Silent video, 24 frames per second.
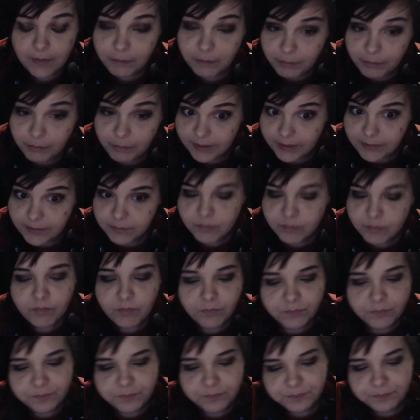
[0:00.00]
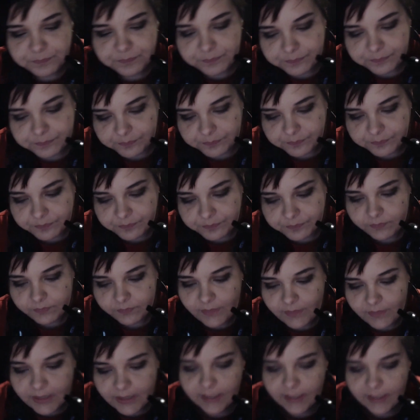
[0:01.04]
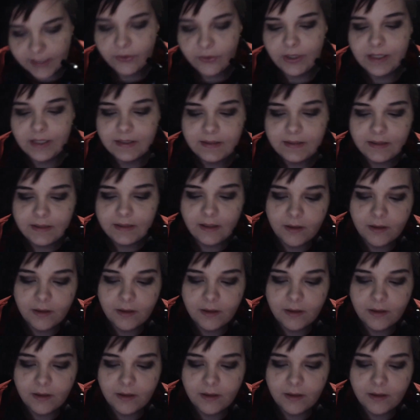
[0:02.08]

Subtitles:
But I digress.